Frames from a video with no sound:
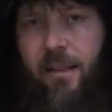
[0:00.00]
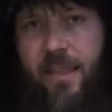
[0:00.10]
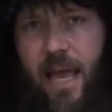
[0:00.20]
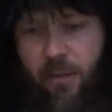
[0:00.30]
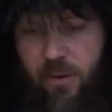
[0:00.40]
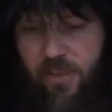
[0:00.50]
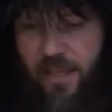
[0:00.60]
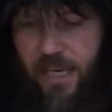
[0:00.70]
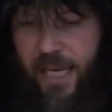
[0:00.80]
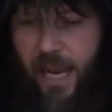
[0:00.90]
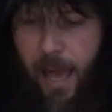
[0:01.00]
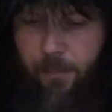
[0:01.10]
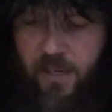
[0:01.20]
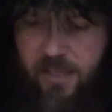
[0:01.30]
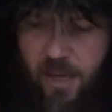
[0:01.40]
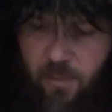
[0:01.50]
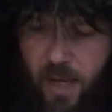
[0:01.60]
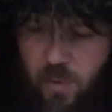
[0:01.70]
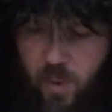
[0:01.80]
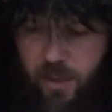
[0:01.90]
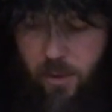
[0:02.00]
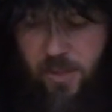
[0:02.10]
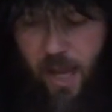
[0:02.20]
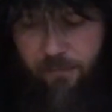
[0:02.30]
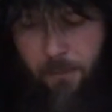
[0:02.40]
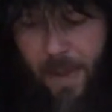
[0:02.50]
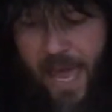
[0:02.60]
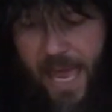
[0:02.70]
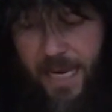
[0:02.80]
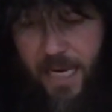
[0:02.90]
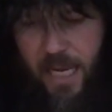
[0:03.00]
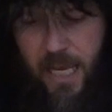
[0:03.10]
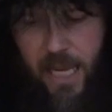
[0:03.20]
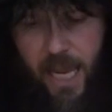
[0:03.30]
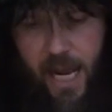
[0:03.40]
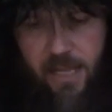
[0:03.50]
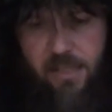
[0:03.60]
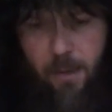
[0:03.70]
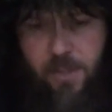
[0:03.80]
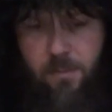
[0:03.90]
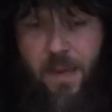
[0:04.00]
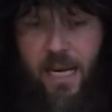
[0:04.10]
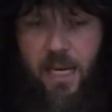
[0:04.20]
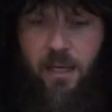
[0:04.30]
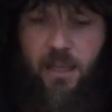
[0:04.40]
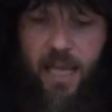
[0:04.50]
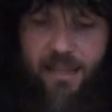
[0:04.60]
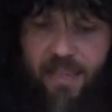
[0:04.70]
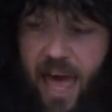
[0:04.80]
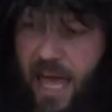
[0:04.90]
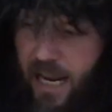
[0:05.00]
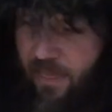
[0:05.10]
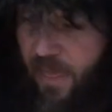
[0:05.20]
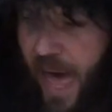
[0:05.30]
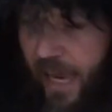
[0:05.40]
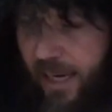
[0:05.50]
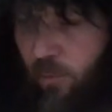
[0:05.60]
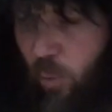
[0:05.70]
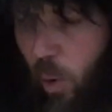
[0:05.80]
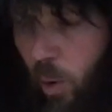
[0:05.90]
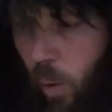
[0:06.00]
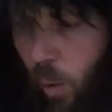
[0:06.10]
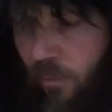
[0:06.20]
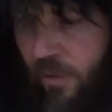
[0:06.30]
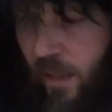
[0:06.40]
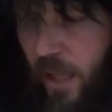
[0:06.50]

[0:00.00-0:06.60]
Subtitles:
The other thing that can happen is sometimes when it goes off a peg, it ends up spinning like that, and that can roll over the